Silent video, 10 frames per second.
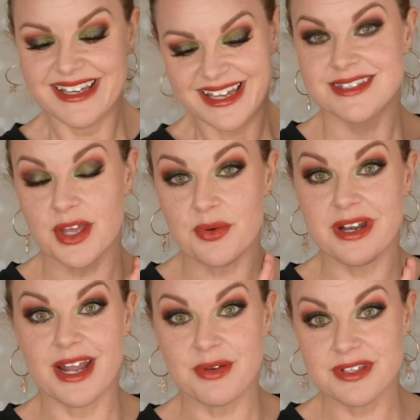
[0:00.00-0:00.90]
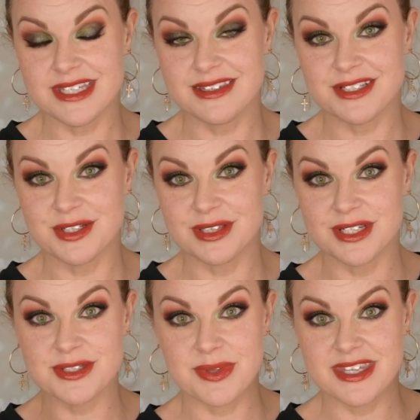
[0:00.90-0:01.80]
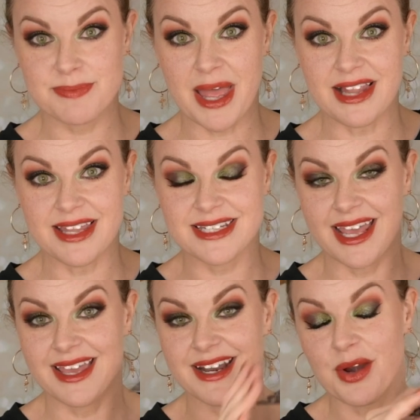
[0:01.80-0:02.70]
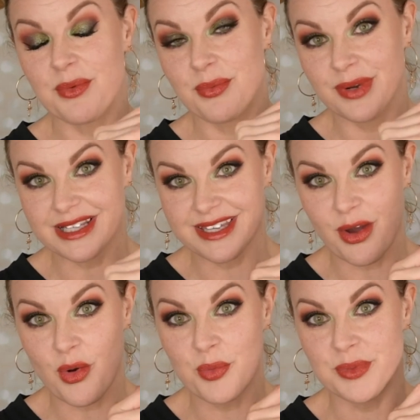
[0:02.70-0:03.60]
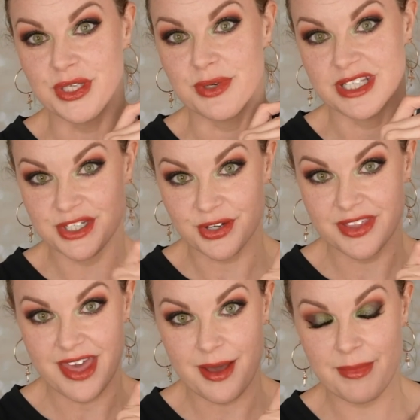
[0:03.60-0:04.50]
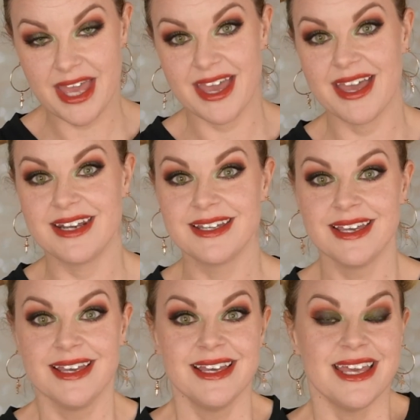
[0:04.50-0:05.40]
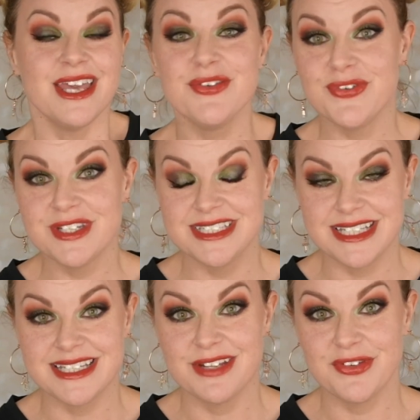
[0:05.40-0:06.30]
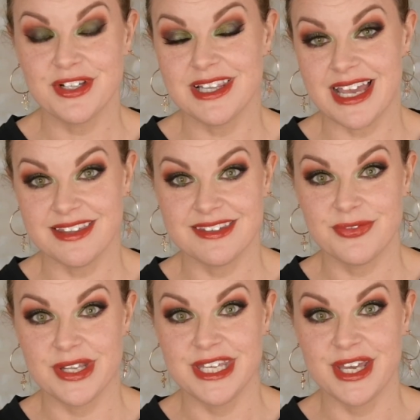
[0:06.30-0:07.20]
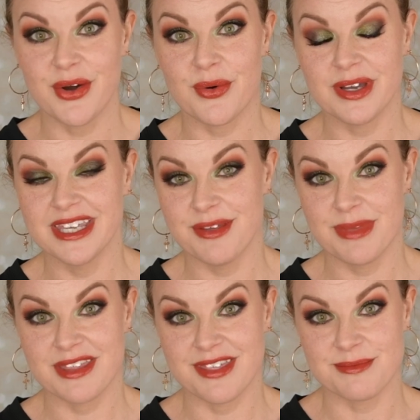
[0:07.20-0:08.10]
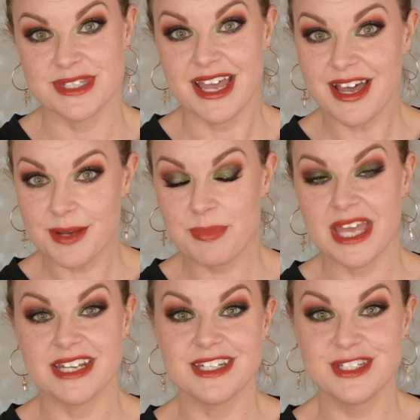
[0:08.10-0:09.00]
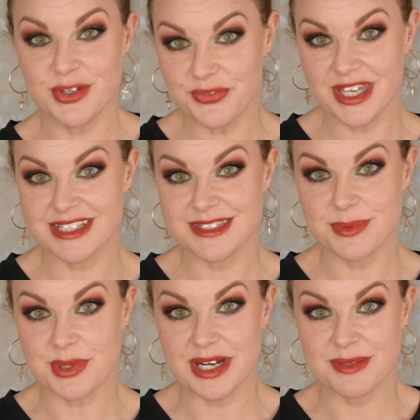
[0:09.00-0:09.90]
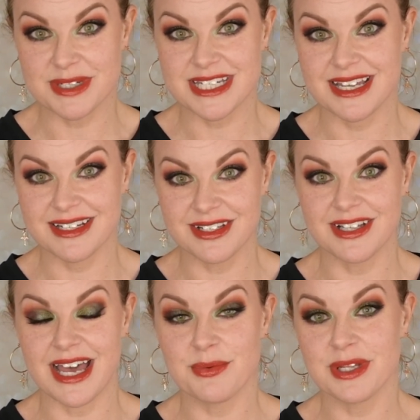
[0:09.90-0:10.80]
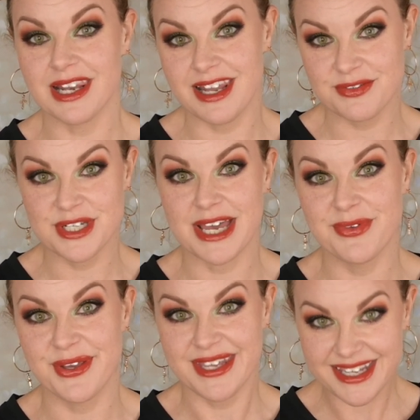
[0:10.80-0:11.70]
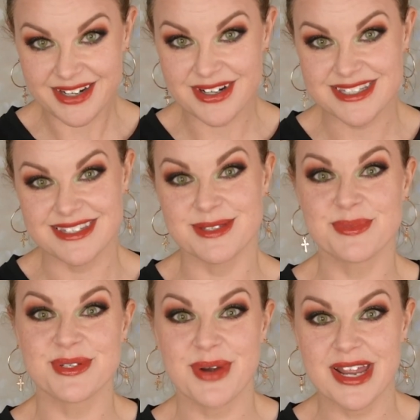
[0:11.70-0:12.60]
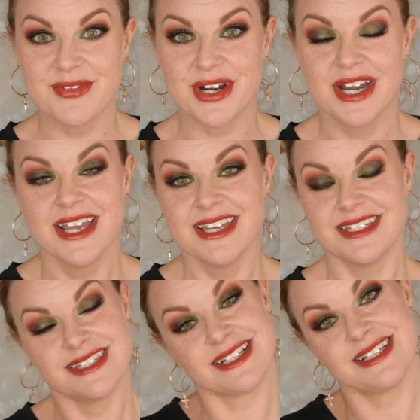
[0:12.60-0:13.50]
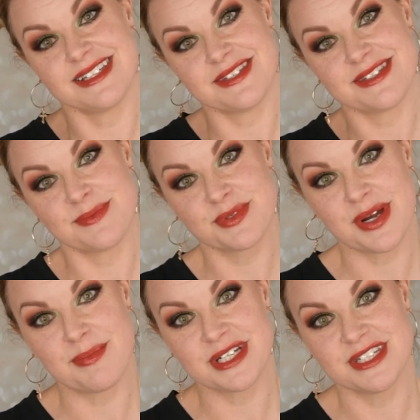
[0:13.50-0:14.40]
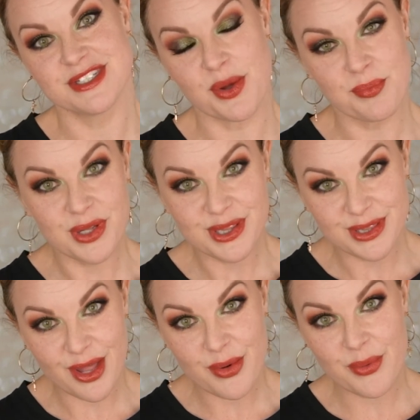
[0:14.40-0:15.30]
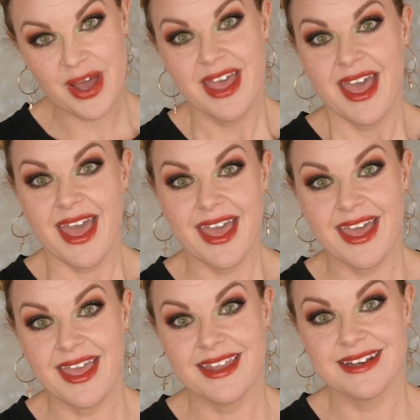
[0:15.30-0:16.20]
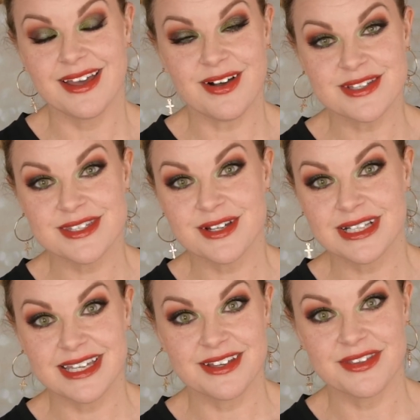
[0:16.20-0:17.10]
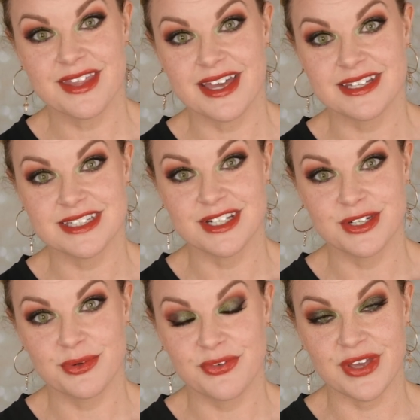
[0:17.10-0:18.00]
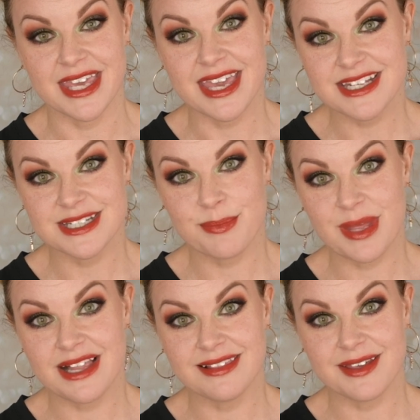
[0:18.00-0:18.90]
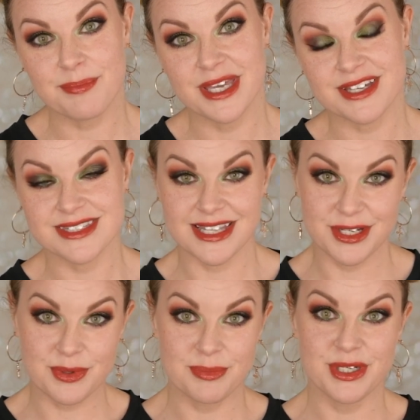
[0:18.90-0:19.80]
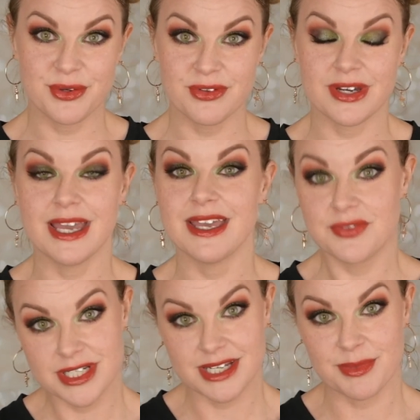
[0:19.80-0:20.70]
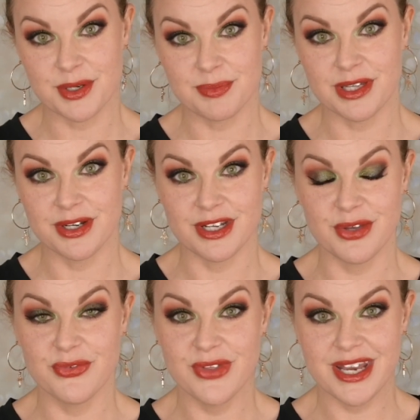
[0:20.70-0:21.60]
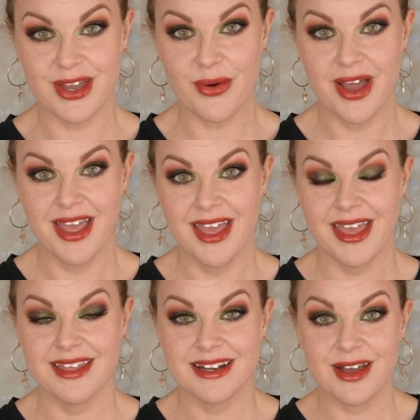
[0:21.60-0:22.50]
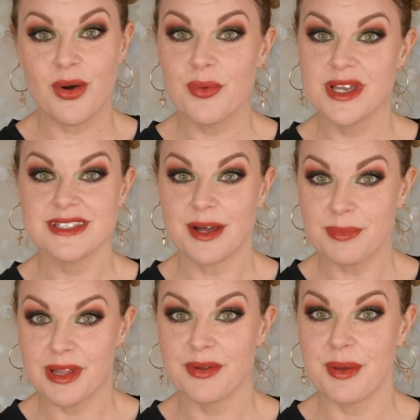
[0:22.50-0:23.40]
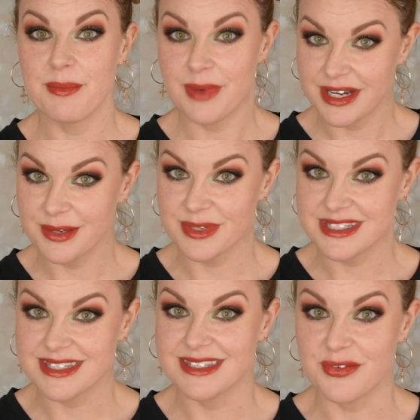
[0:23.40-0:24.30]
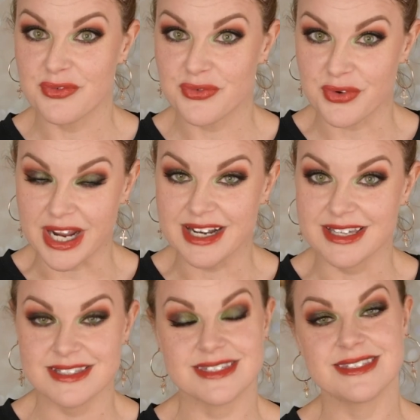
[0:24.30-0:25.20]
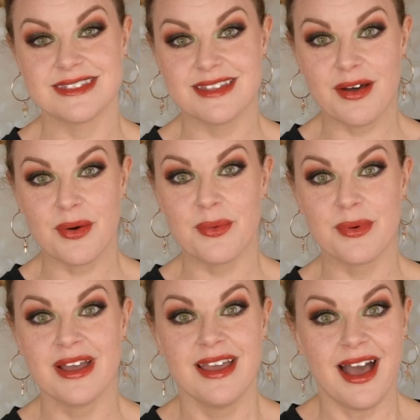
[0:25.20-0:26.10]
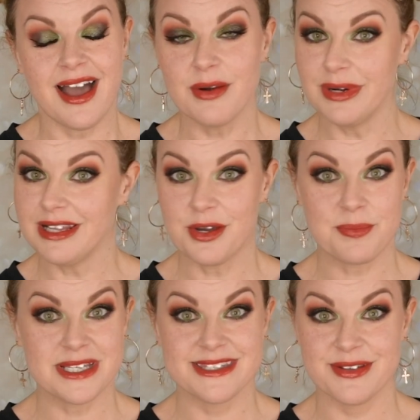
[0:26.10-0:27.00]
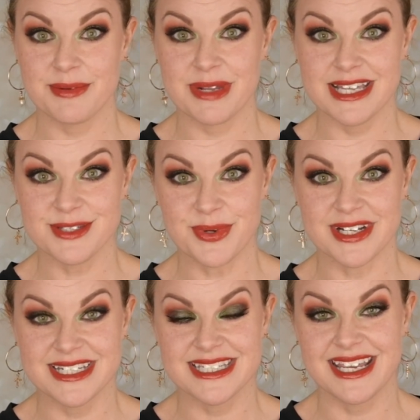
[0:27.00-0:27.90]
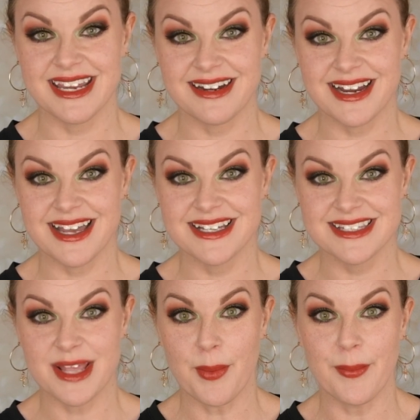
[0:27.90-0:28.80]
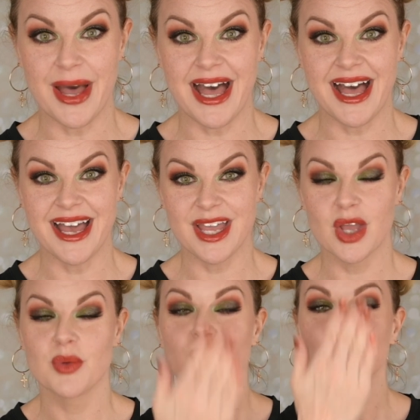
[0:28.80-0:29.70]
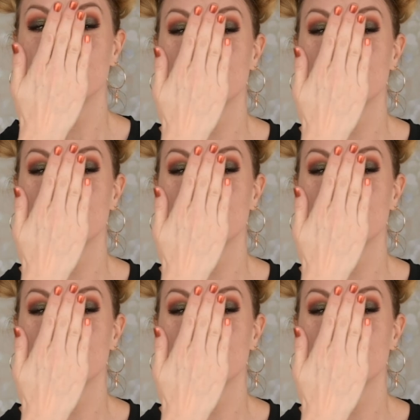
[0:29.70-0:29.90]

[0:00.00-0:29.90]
So now you're seeing the two looks with this palette, and I really hope you enjoy them. And if you did, if you liked this video, give me a thumbs up and don't forget to subscribe to my channel. I would love to have you here as a subscriber. Just click on the subscribe button down below and also click on that notification bell, because then you will be notified every time I upload a new video. And I always upload Monday, Wednesdays and Fridays. So I really hope I see you in my next one. Take care, guys. Bye.